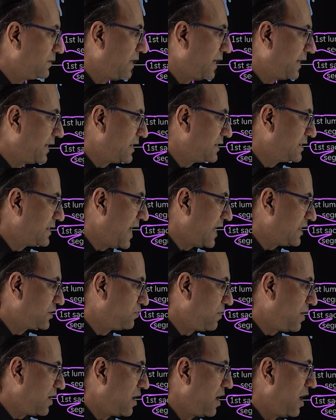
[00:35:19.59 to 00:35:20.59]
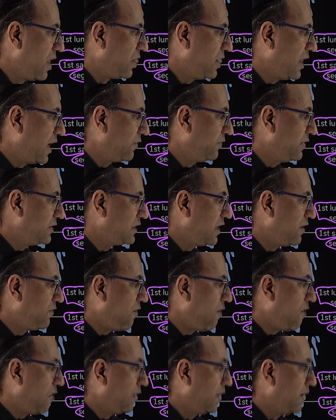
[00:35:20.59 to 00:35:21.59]
That is S1 nerve is
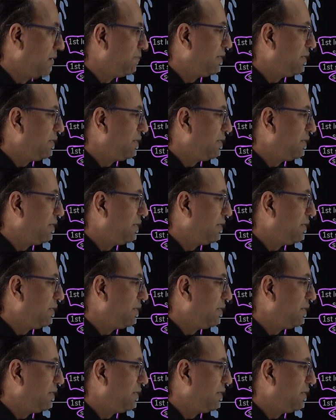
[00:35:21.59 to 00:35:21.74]
involved.